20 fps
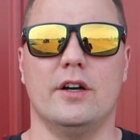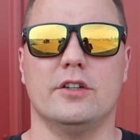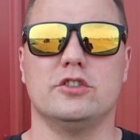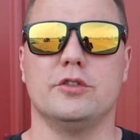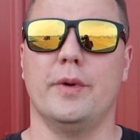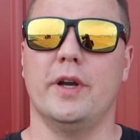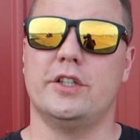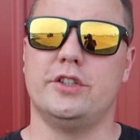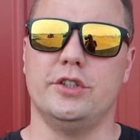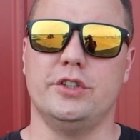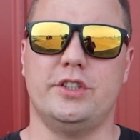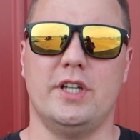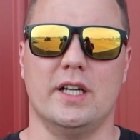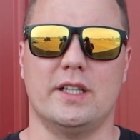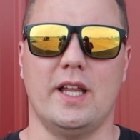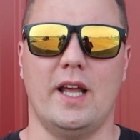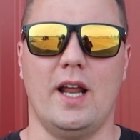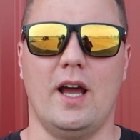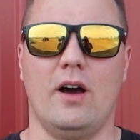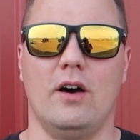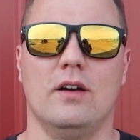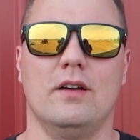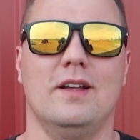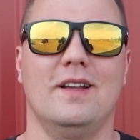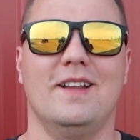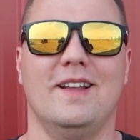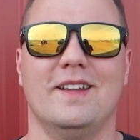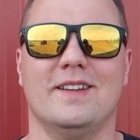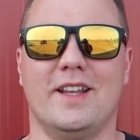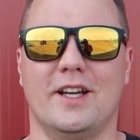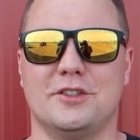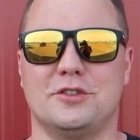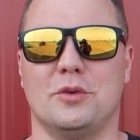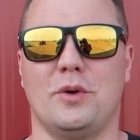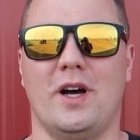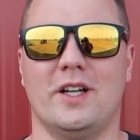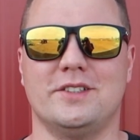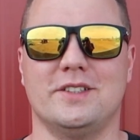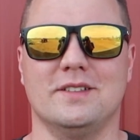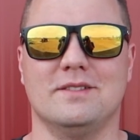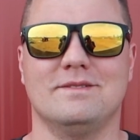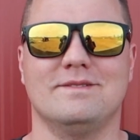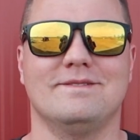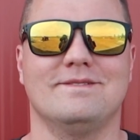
So make sure you check that out. Thanks for watching.